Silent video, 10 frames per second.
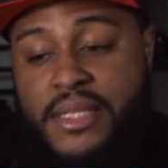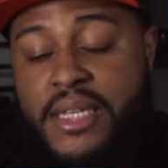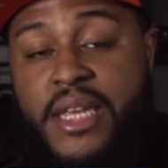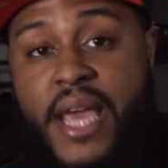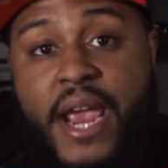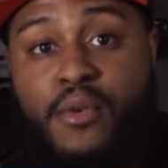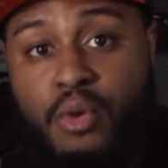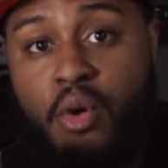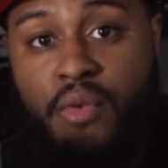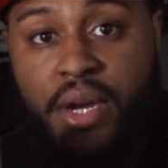The CK
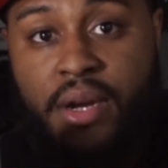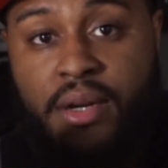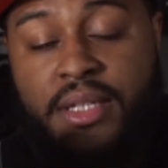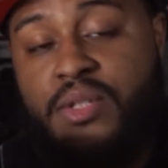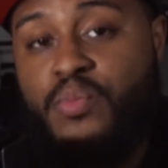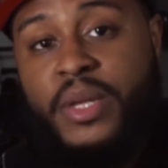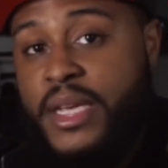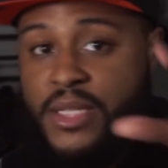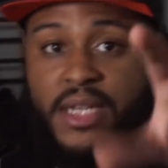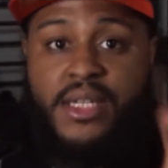crew over here, this is
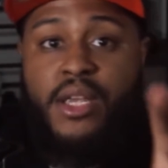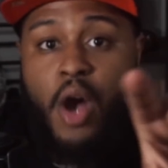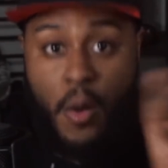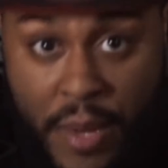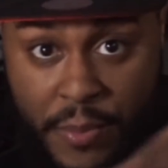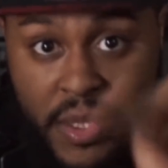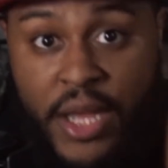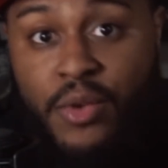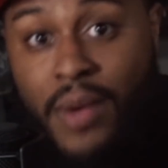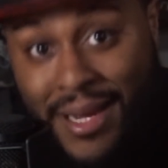it's because of y'all. People
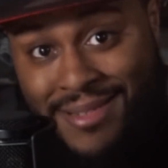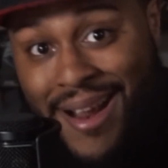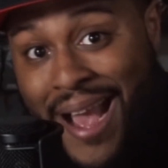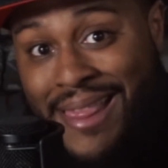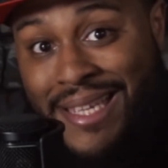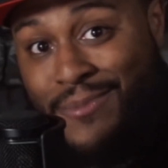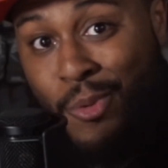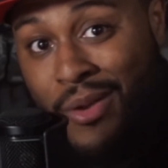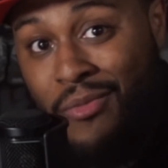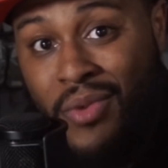like you guys are at this
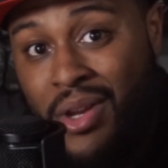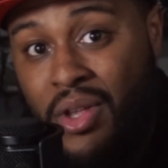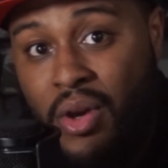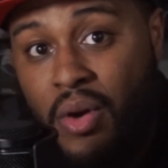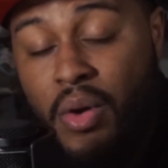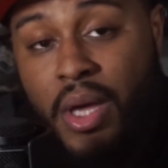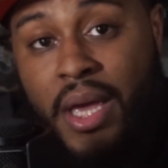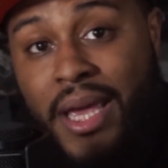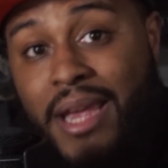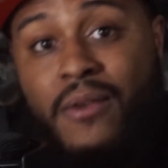point in the video
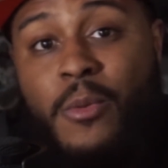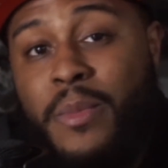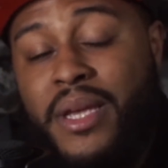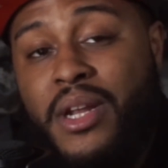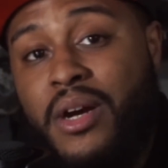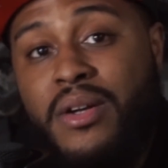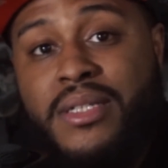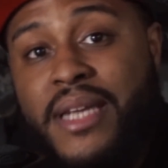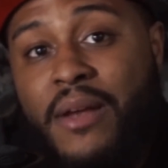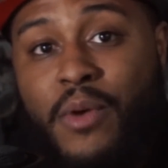hearing me and
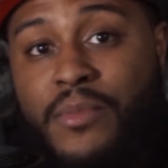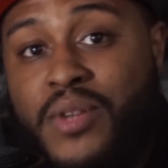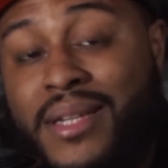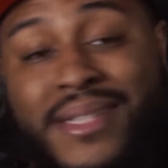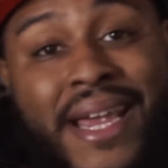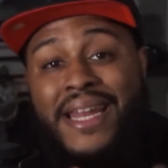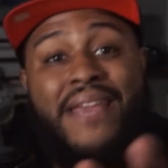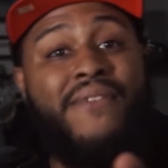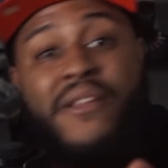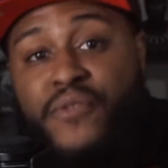understanding what I'm trying to say. And
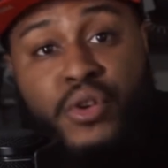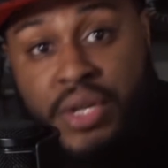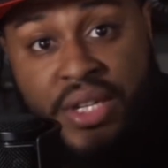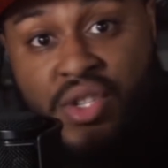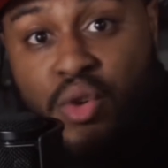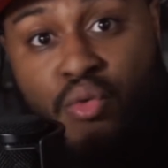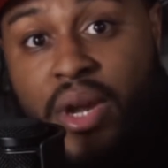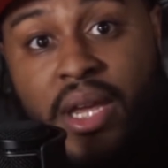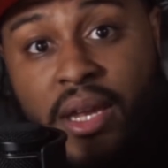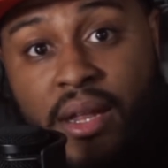even if you're
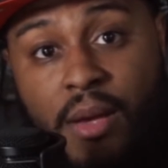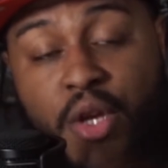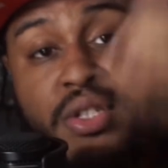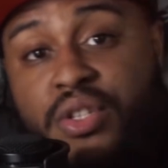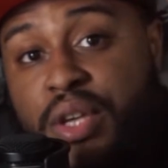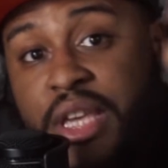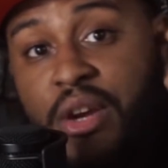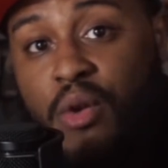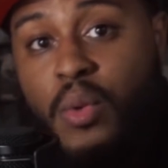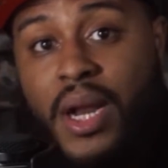disagreeing, you're still
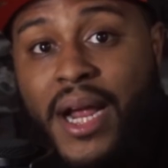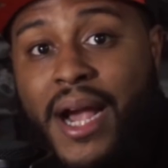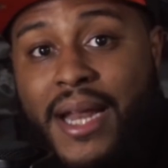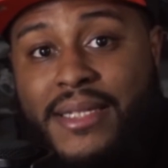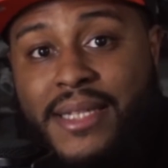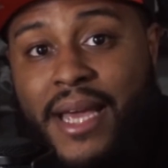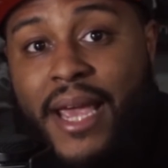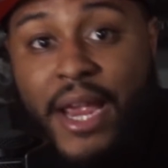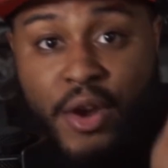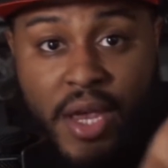hearing what I gotta
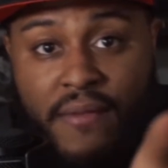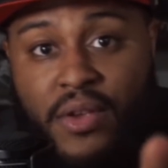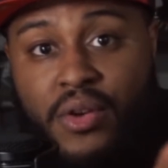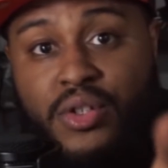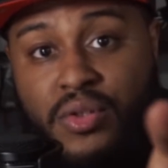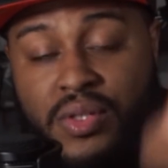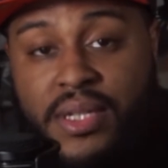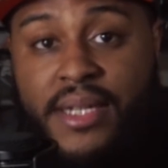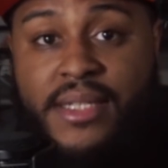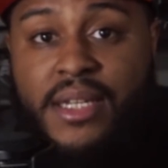say and you're giving your two
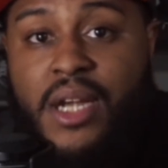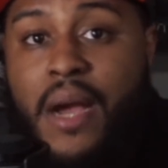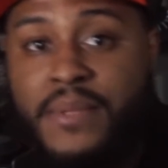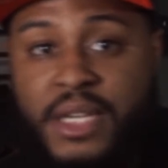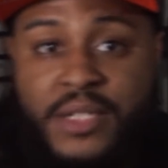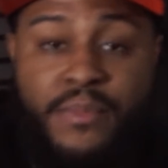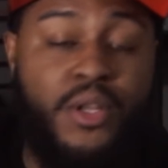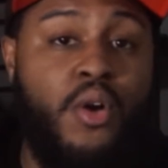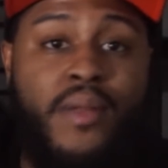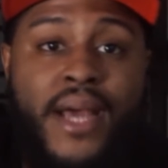cents in the comment section
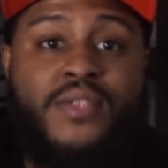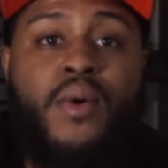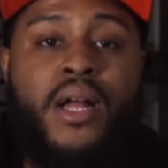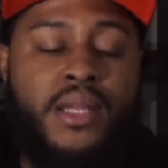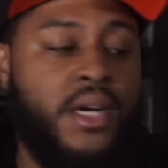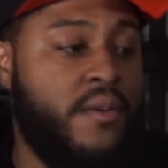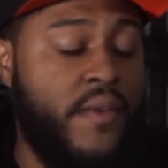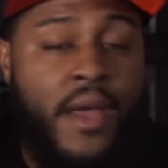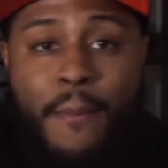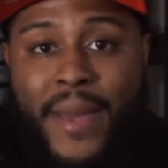below. And that's why I love
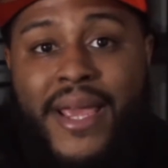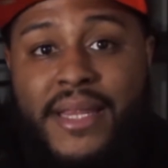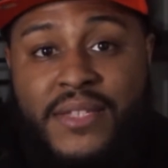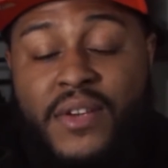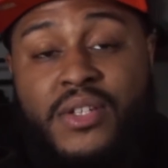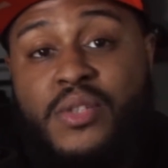making these videos.